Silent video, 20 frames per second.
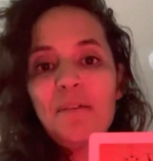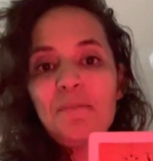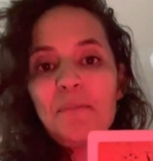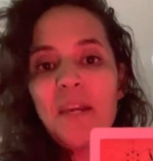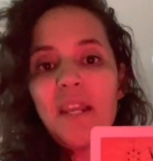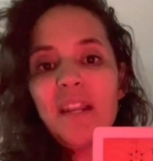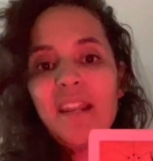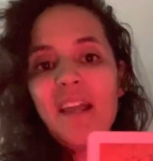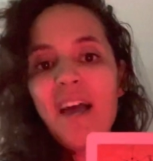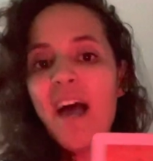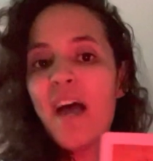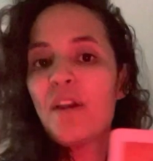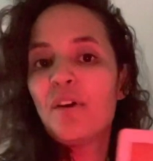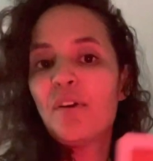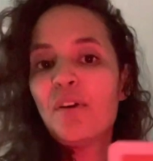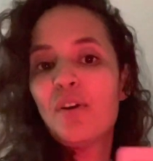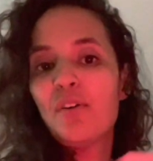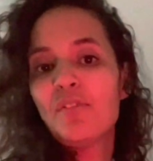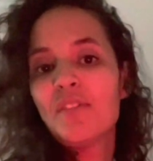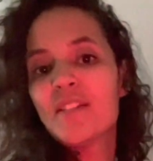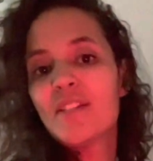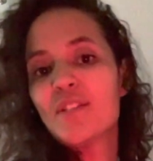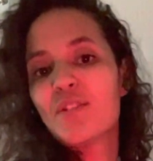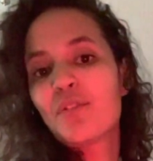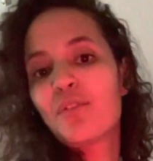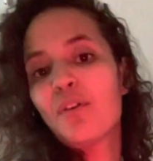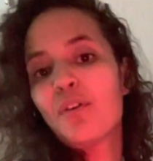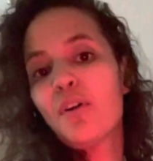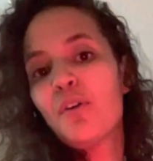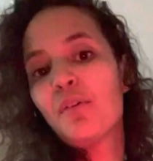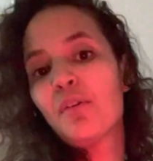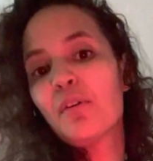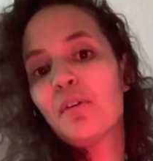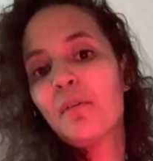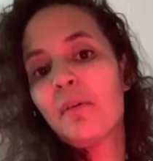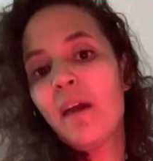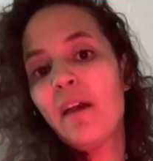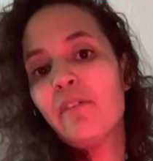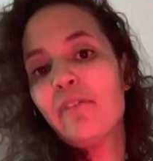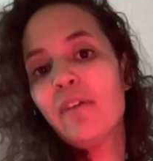I mean, I don't know if this is a crow
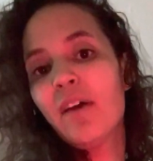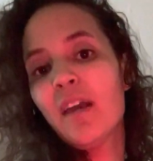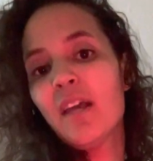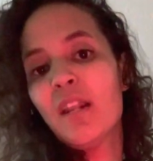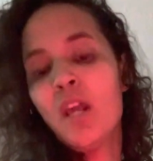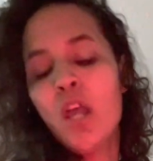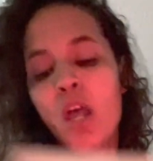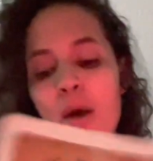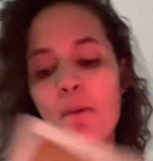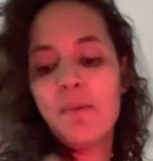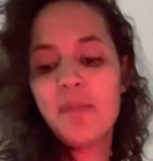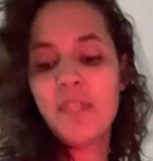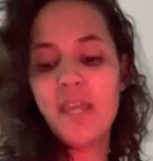or a raven,